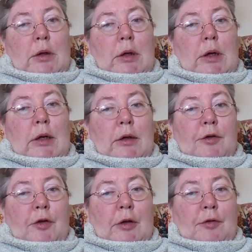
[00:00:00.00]
And
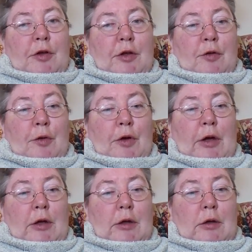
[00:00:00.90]
as I have said on
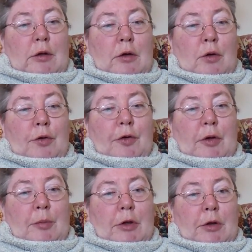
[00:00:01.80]
the not
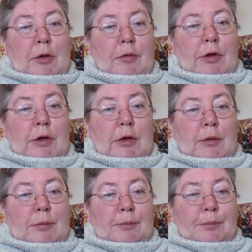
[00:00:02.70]
uploaded video,